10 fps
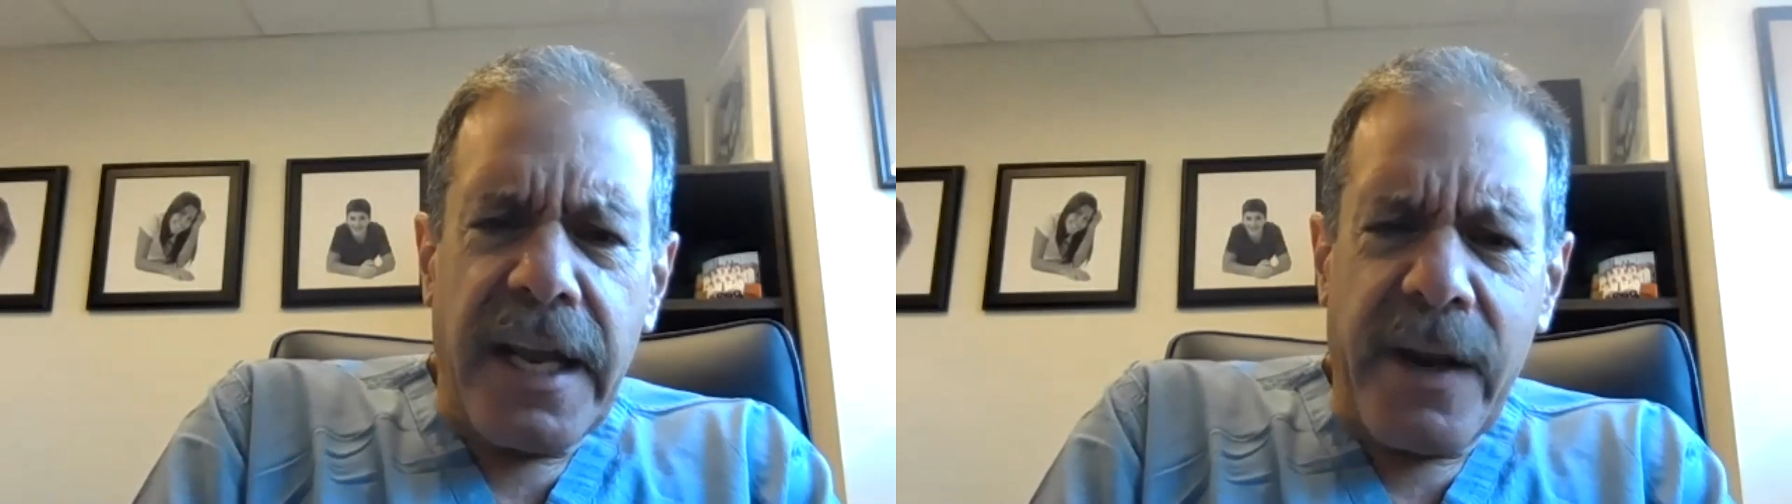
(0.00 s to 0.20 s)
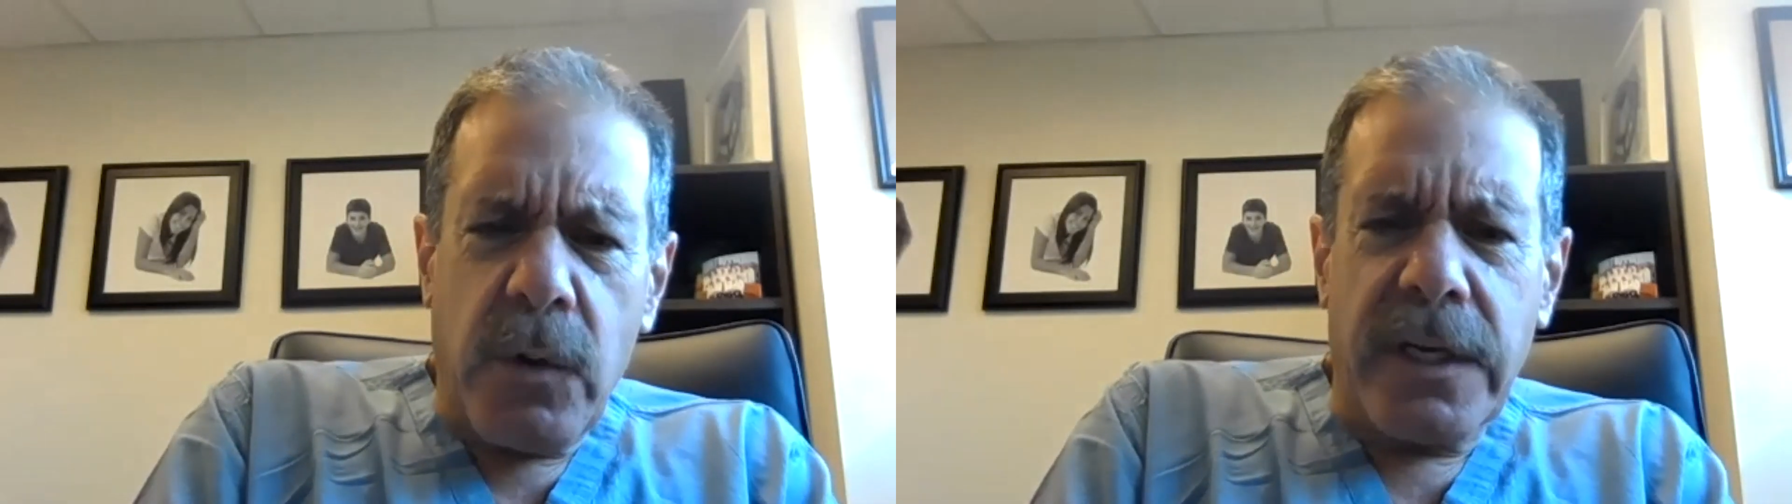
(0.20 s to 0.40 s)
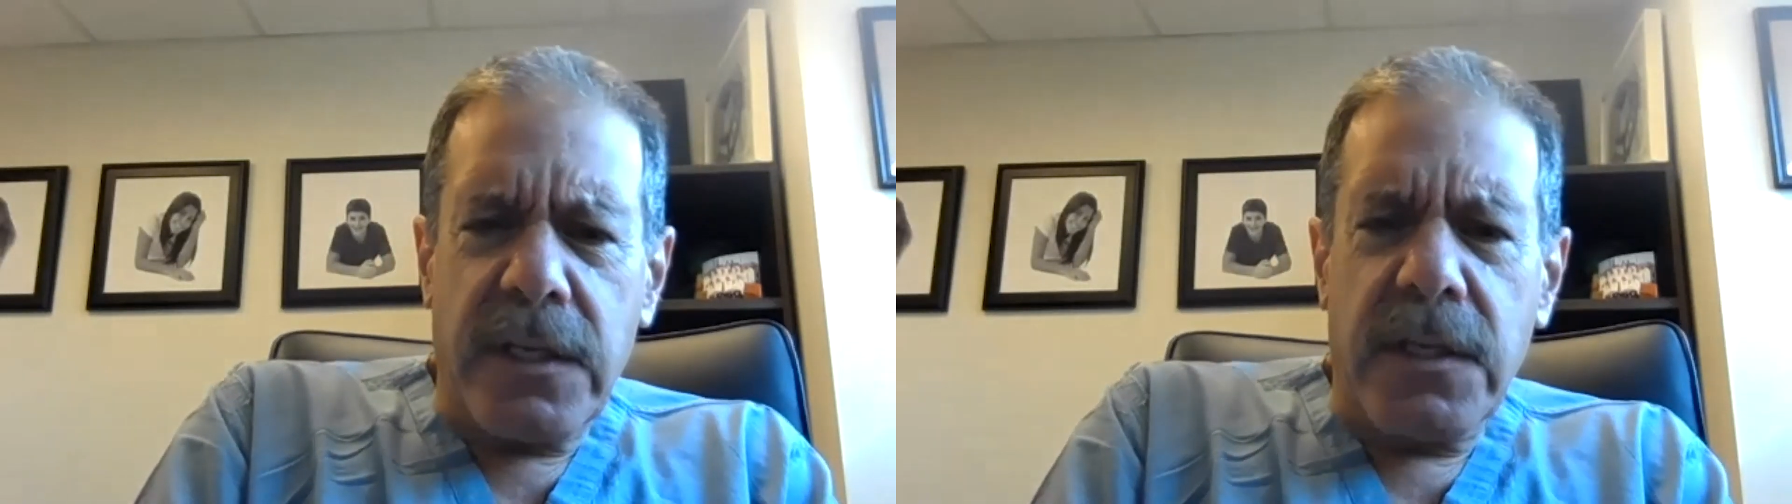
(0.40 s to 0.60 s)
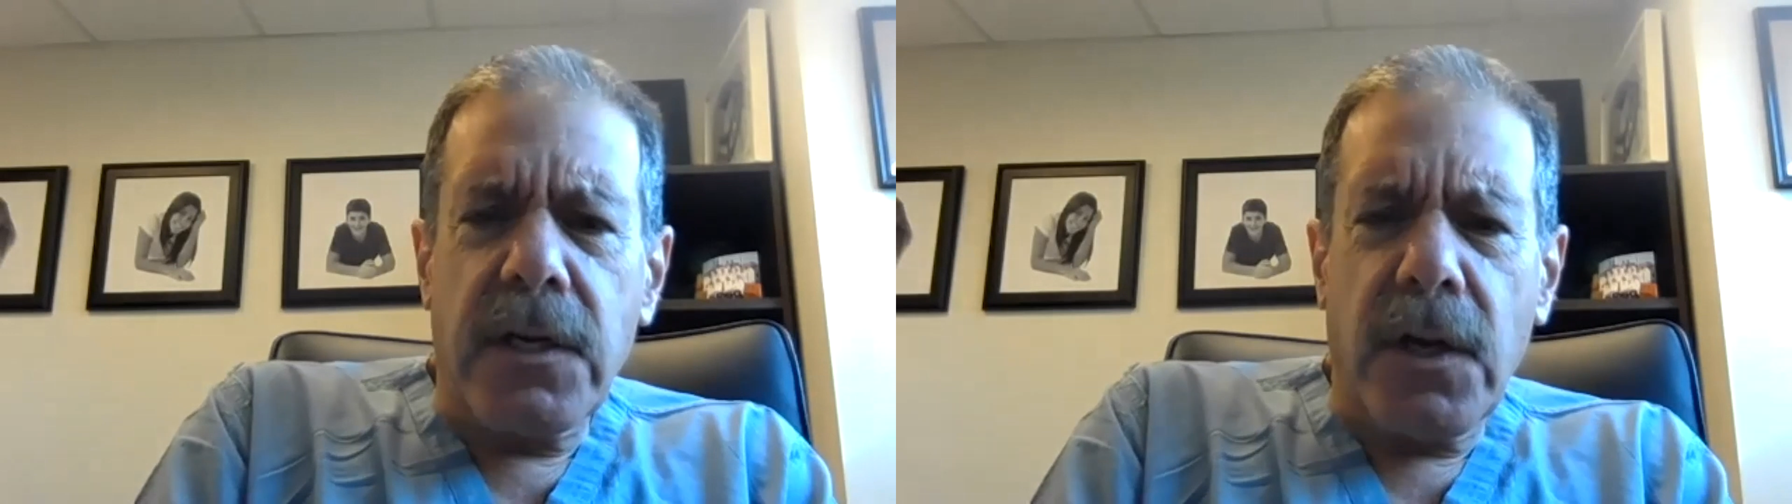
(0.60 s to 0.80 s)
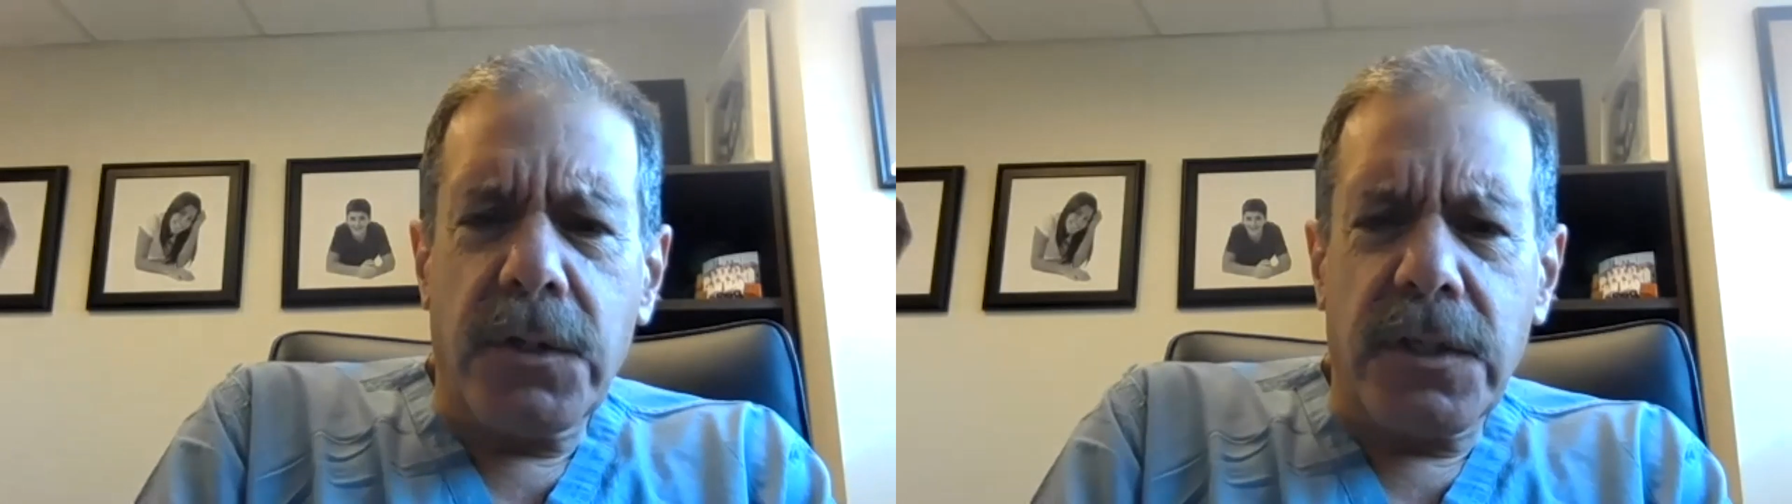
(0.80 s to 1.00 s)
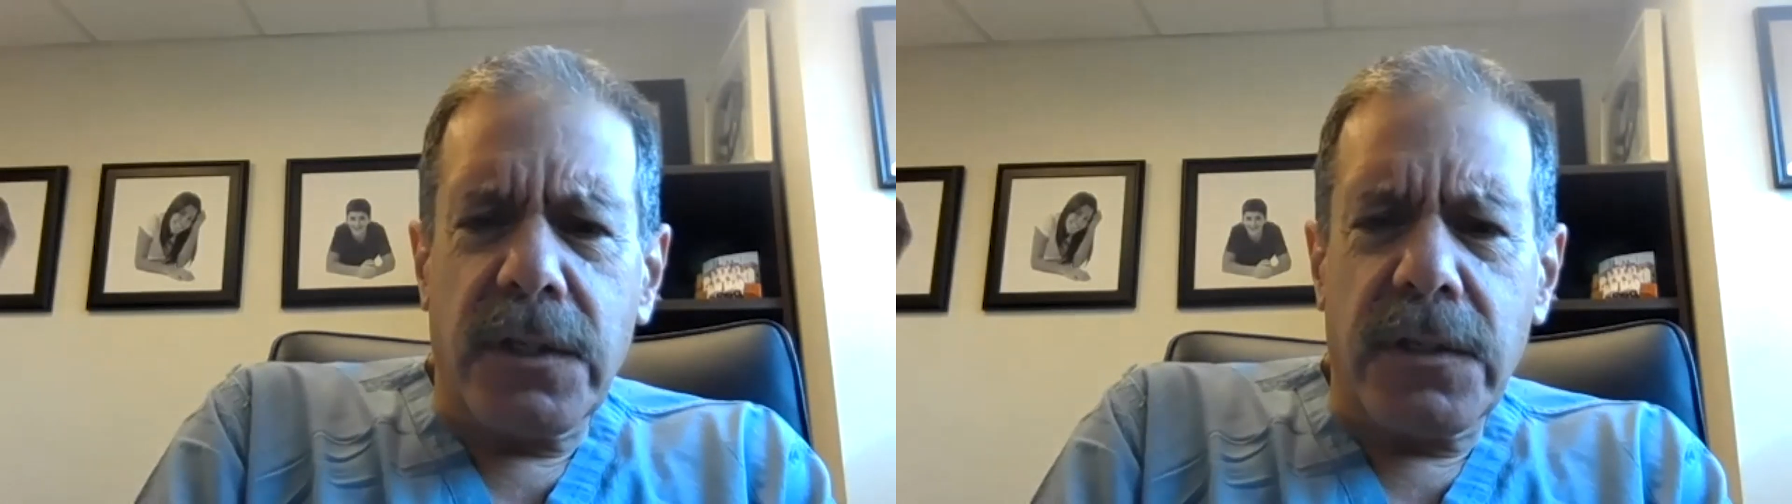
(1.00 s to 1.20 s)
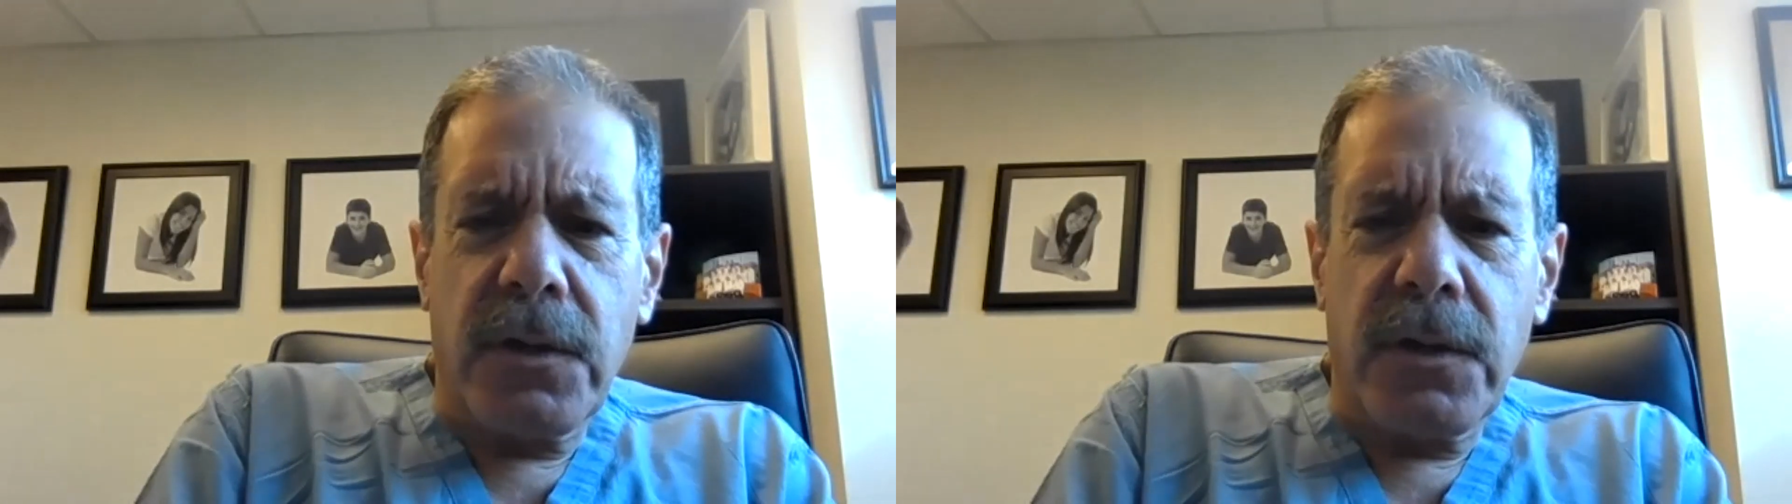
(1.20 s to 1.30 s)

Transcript: aortic stenosis.